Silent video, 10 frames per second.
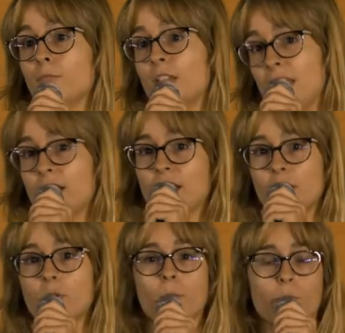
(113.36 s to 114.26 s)
here in
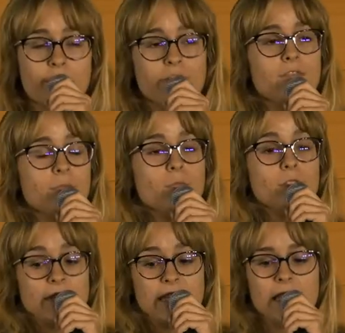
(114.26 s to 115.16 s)
Europe,
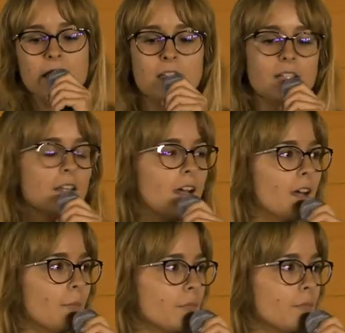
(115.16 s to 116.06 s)
we see that
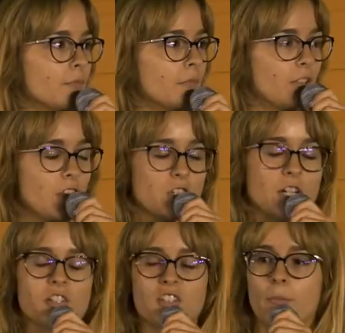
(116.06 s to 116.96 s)

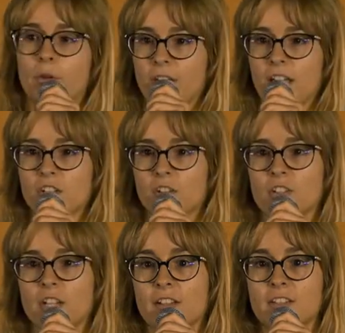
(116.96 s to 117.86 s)
traditional social
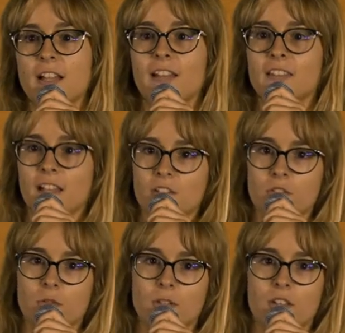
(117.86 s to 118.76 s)
protections are still
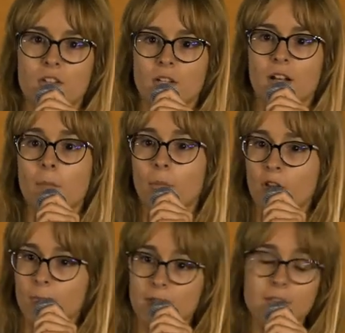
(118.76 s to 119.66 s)
attached to traditional
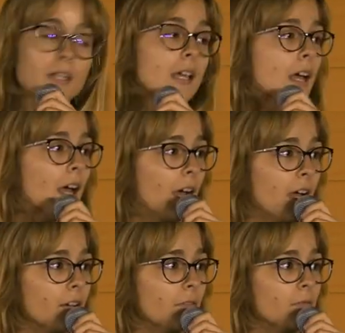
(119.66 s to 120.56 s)
employment,
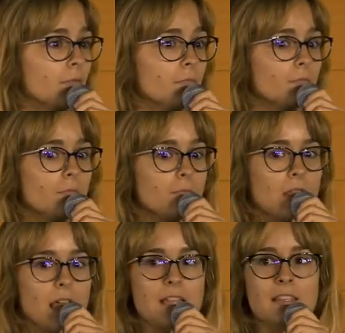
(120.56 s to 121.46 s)
and
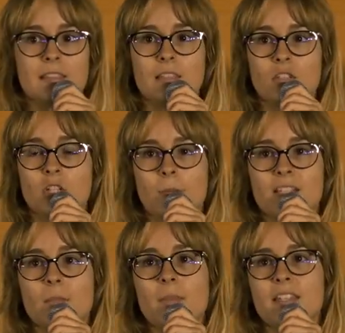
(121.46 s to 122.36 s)

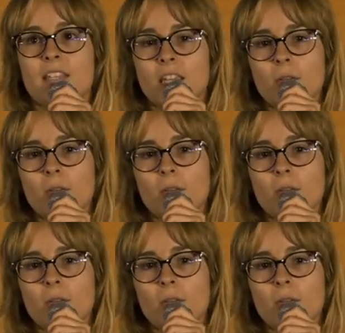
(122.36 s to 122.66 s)
universal basic